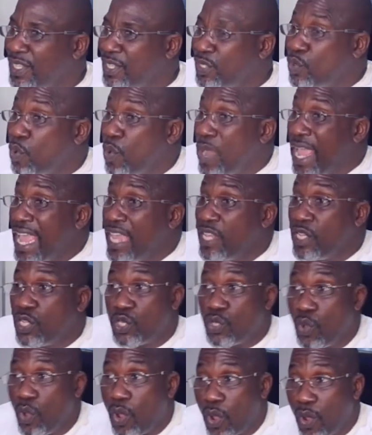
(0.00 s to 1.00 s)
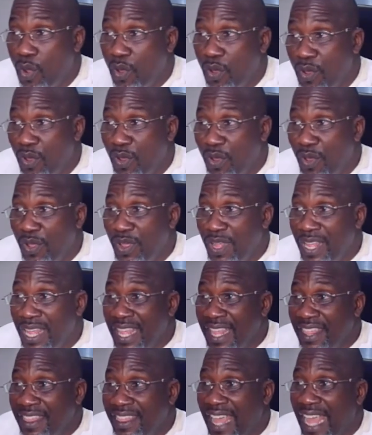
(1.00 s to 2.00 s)
to ensure
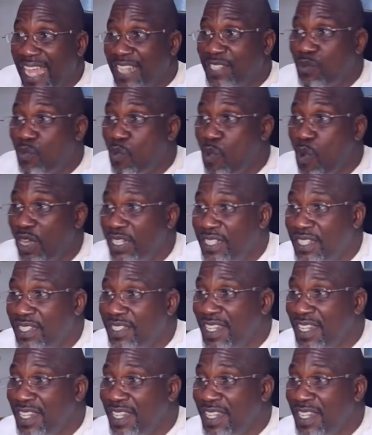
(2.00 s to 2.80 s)
that what